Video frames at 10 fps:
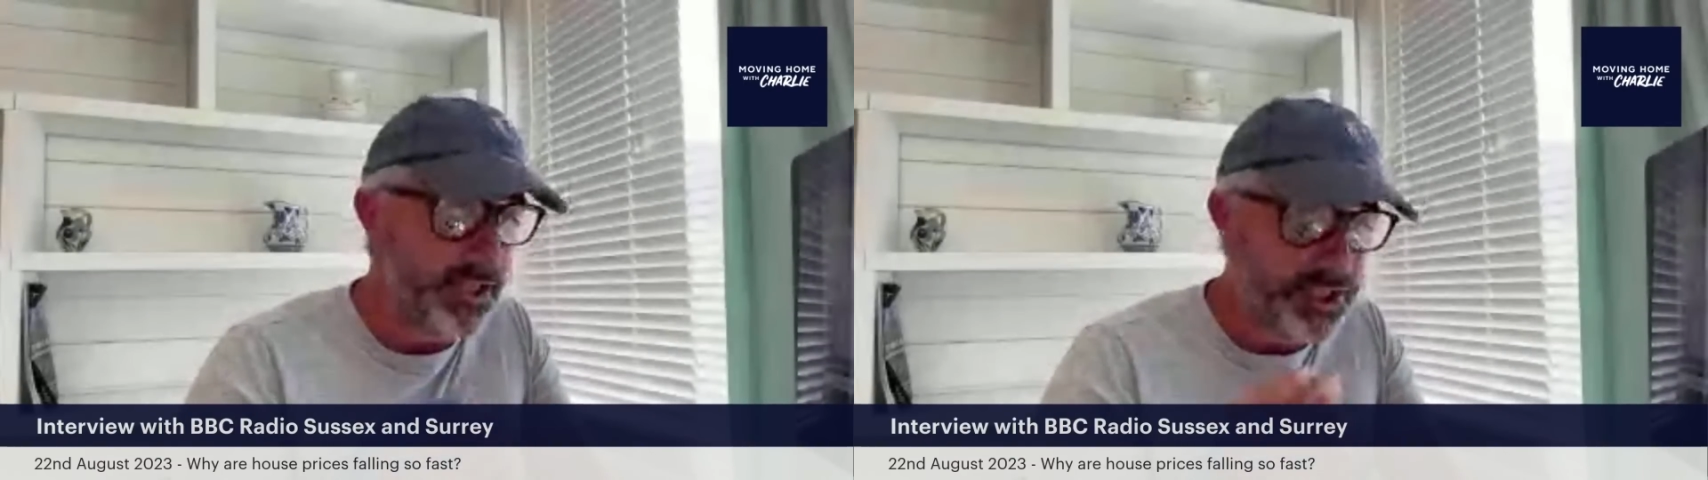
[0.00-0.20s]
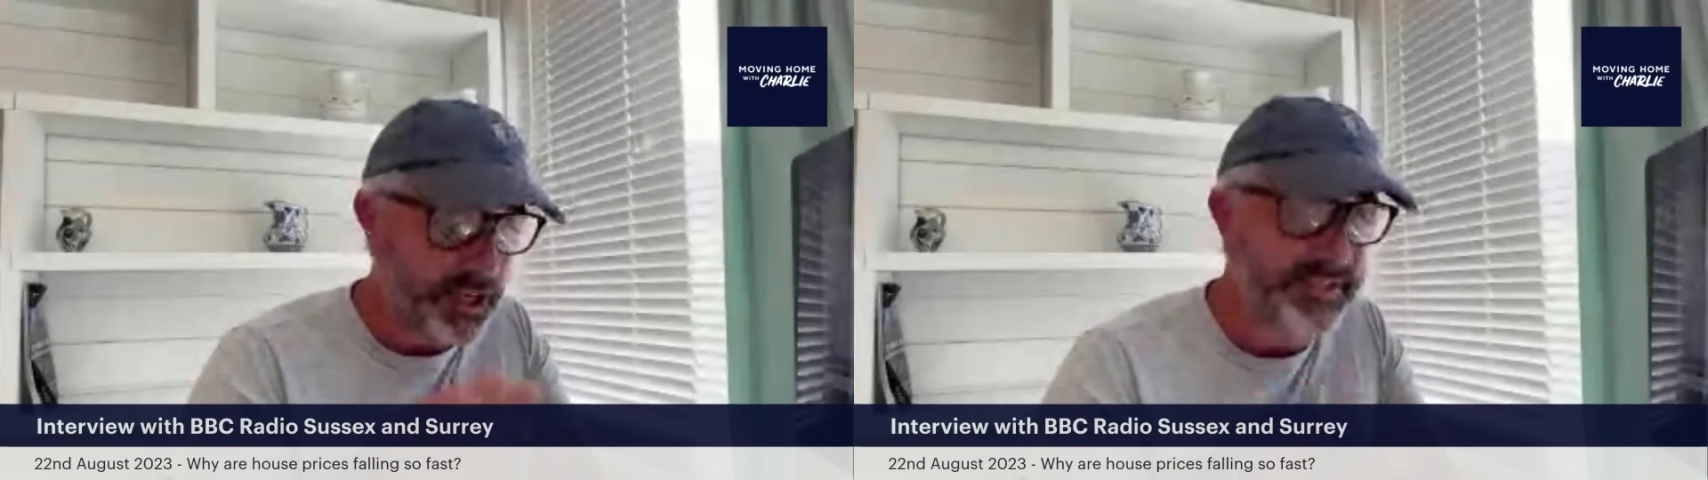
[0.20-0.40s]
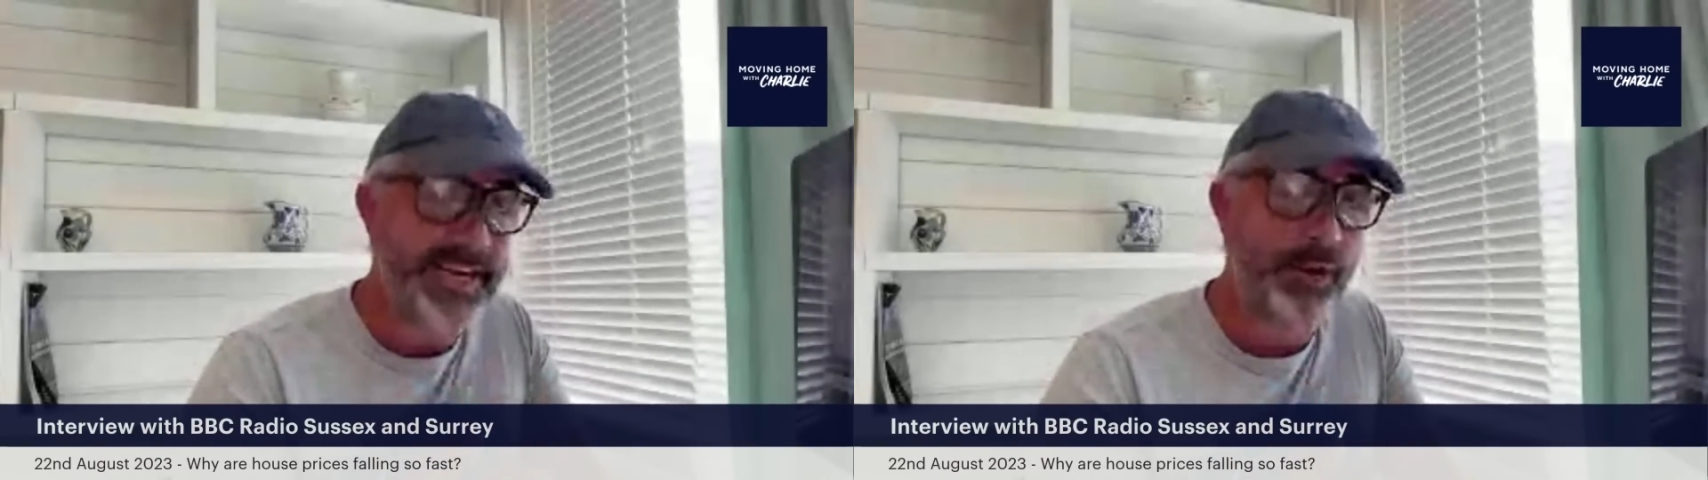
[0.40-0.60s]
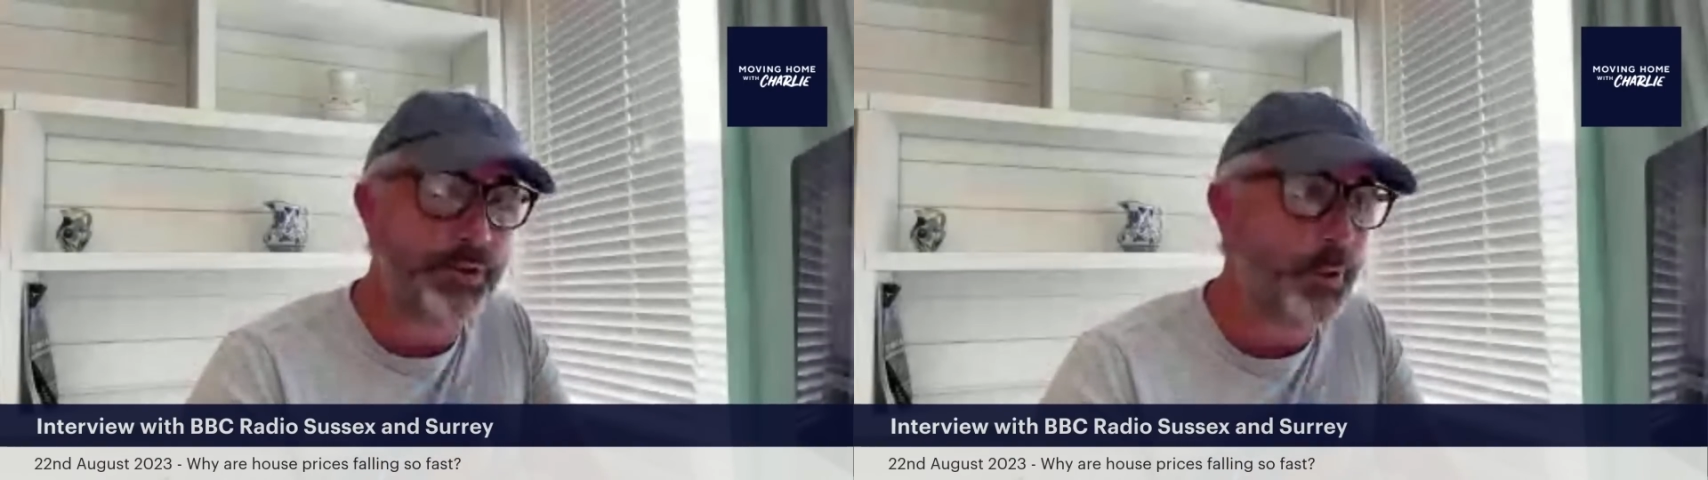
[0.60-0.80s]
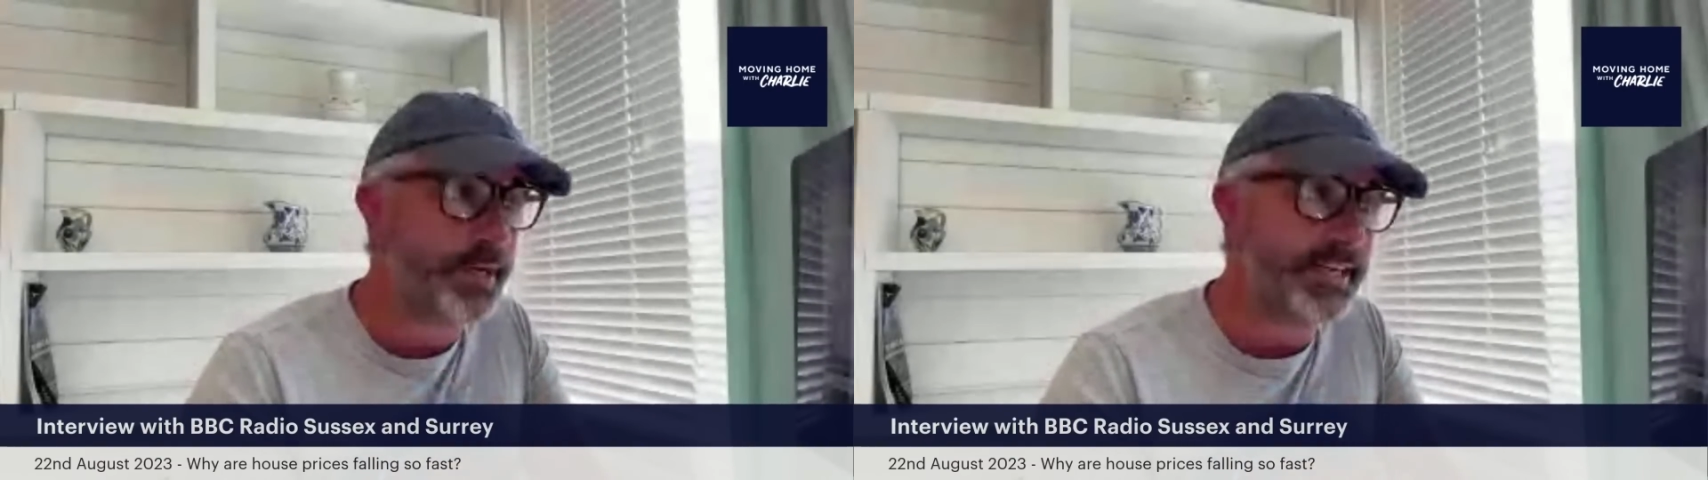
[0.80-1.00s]
I just
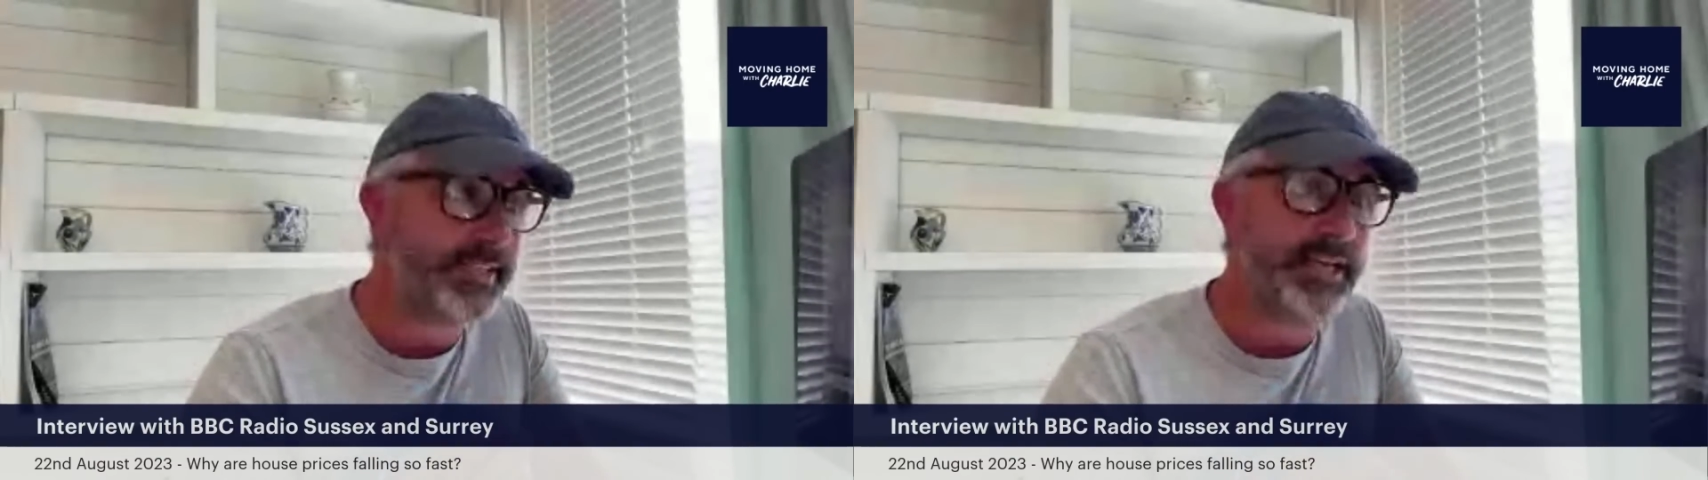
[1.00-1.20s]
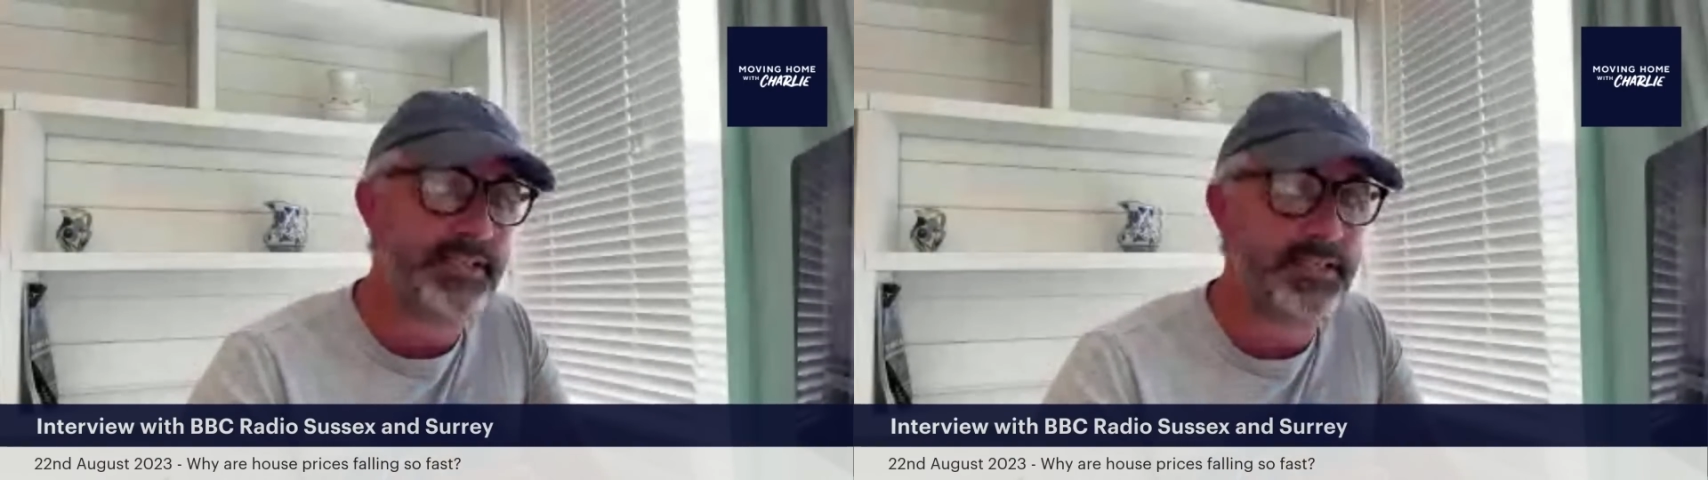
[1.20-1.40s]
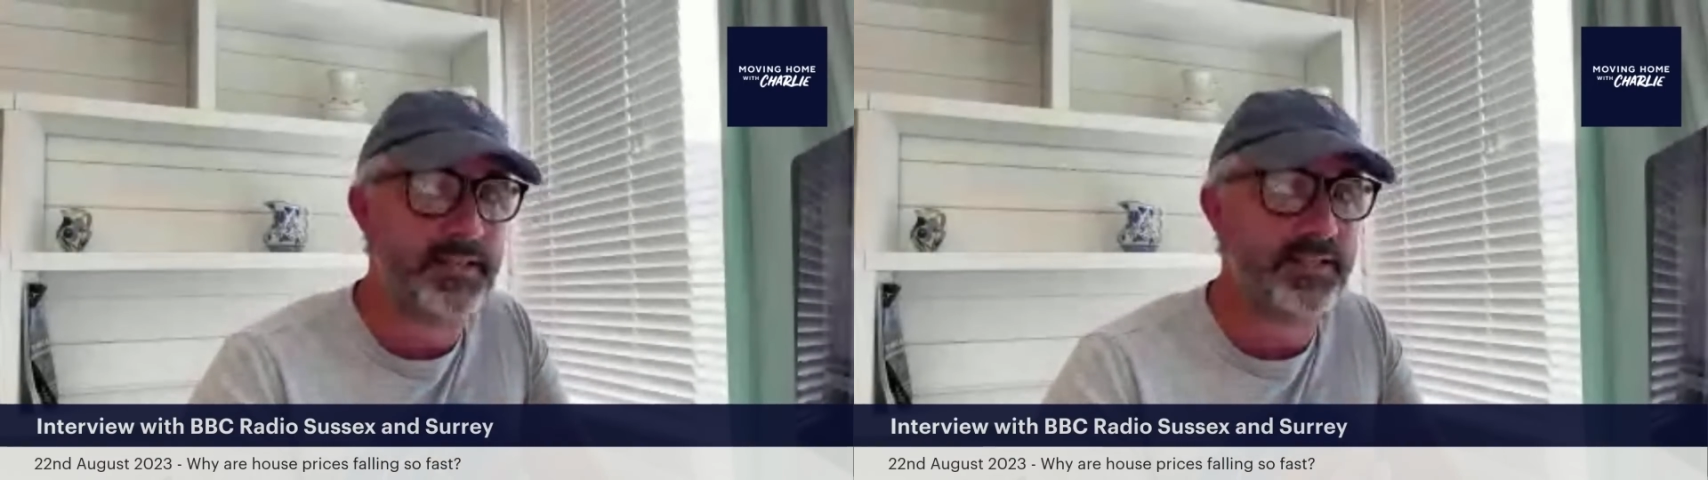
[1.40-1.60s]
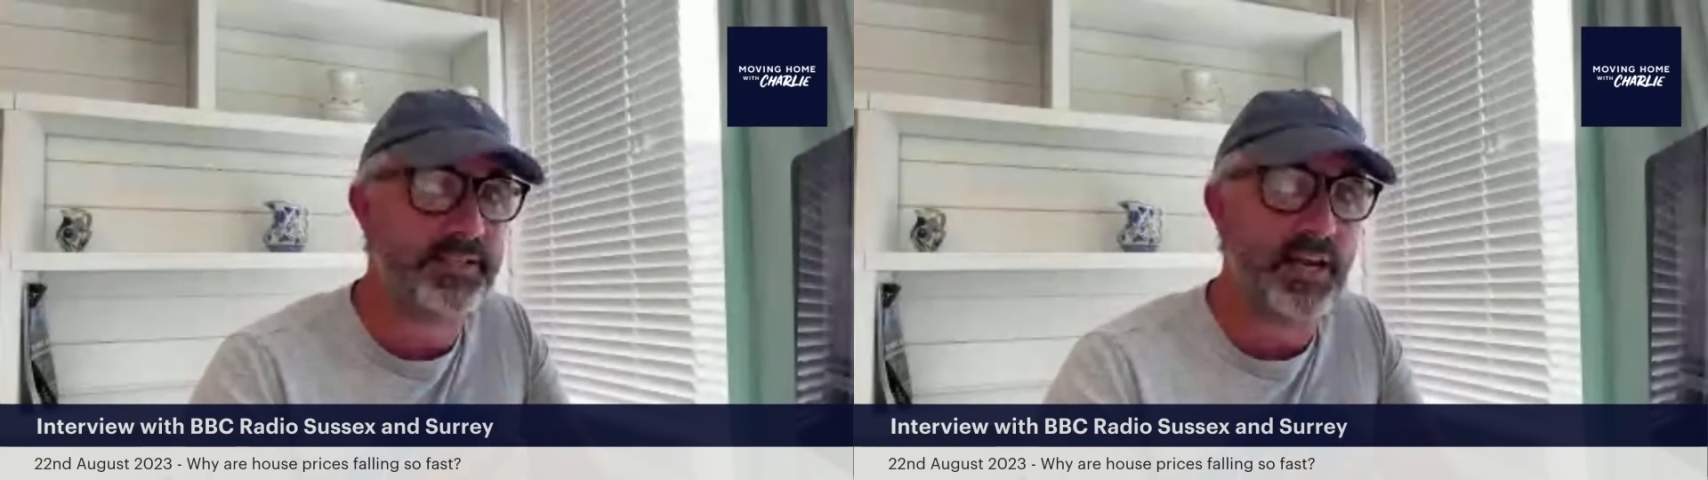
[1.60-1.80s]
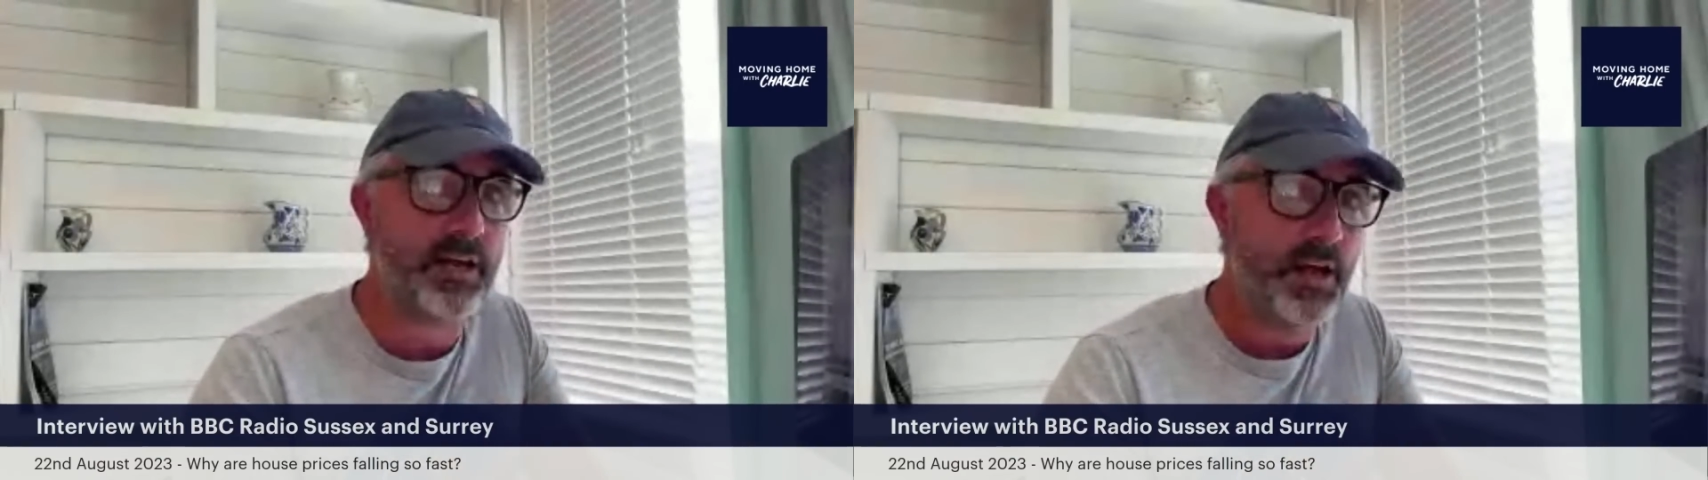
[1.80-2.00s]
cannot talk any sense into this
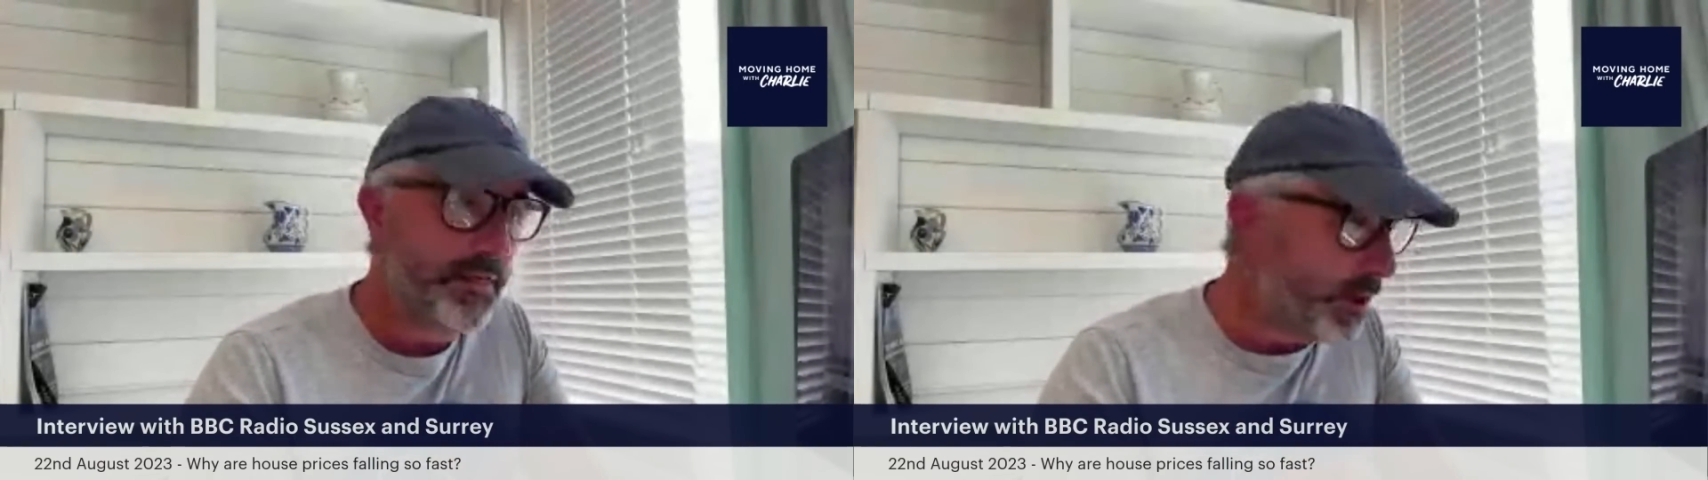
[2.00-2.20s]
seller.